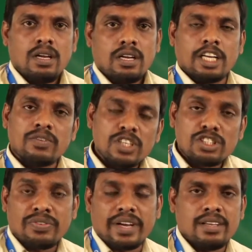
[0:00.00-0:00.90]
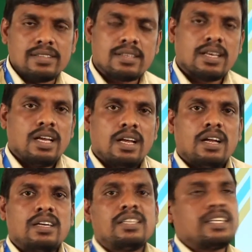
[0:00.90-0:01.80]
In which phase
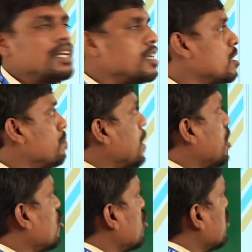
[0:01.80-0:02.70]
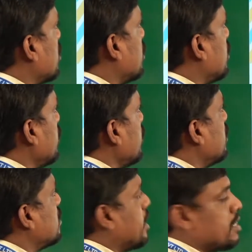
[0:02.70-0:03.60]
DNA replication generally
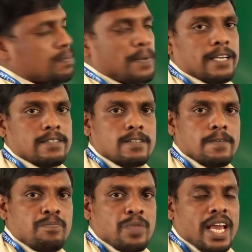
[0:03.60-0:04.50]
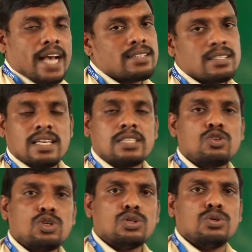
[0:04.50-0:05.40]
takes place? As I said to
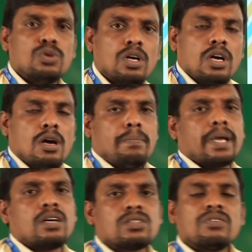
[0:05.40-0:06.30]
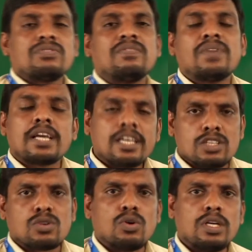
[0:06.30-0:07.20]
you, because of
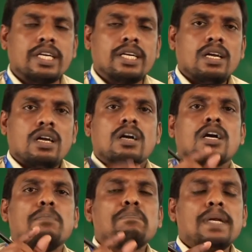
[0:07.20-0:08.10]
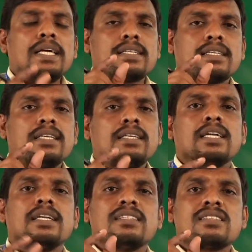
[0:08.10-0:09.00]
replication only complete
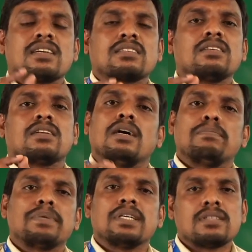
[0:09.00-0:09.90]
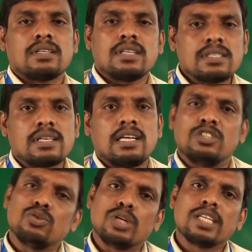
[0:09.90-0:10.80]
DNA structure appears in the cell
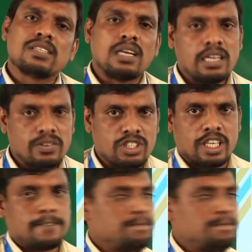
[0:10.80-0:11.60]
during cell division.